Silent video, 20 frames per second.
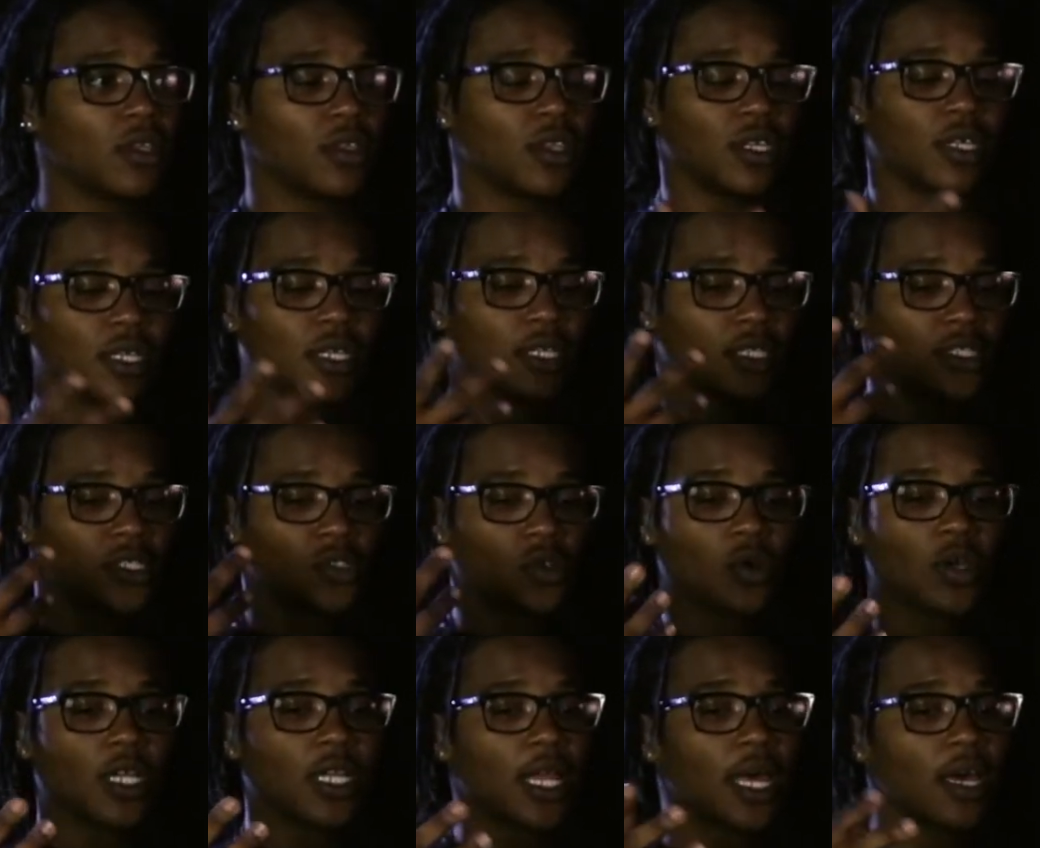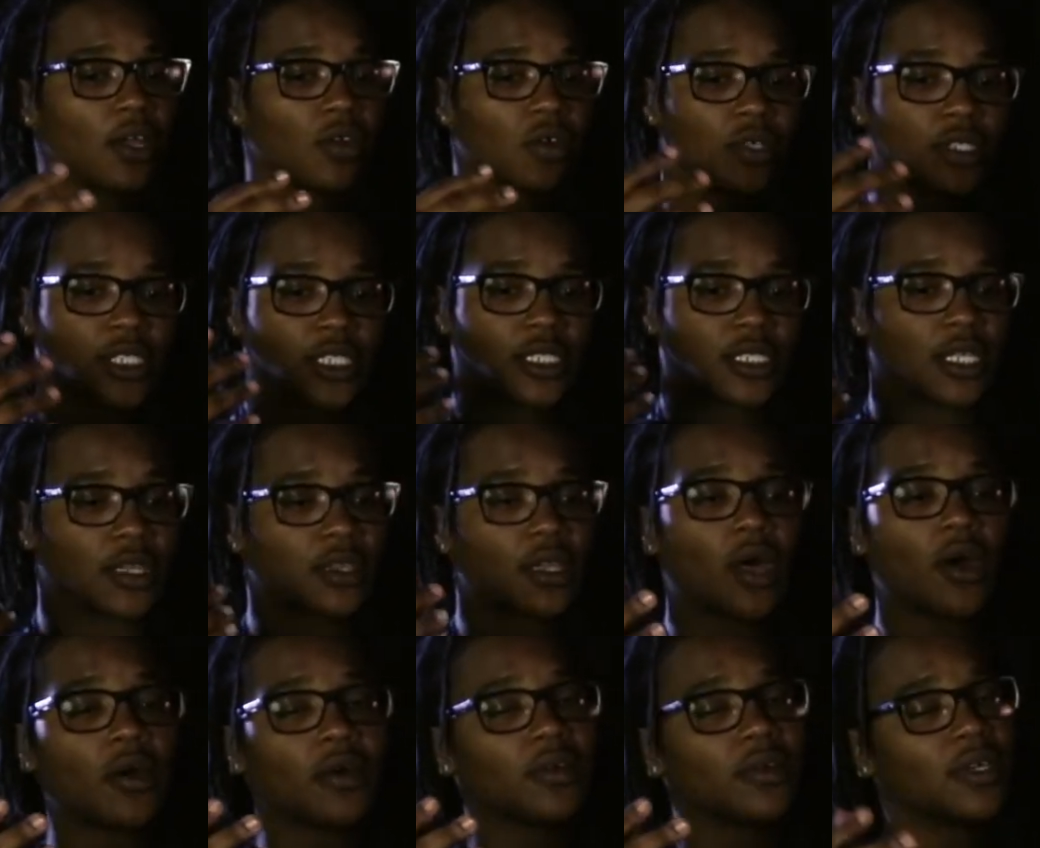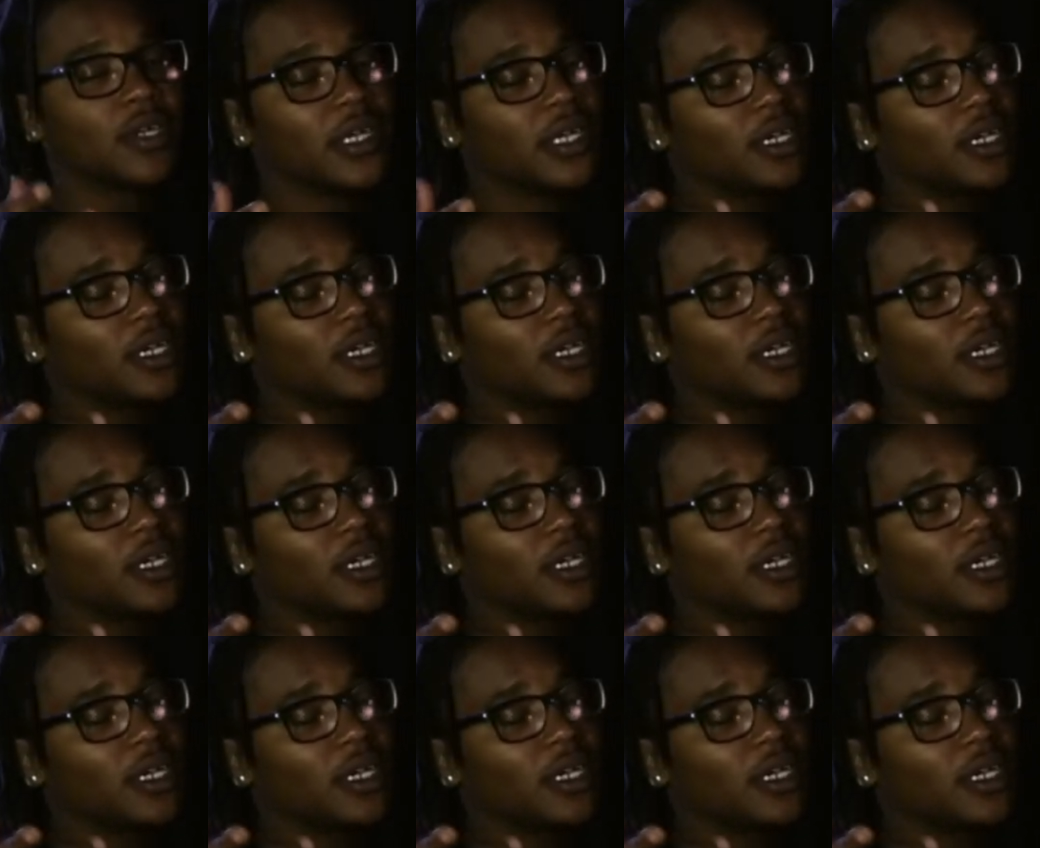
the storyline or just the thought,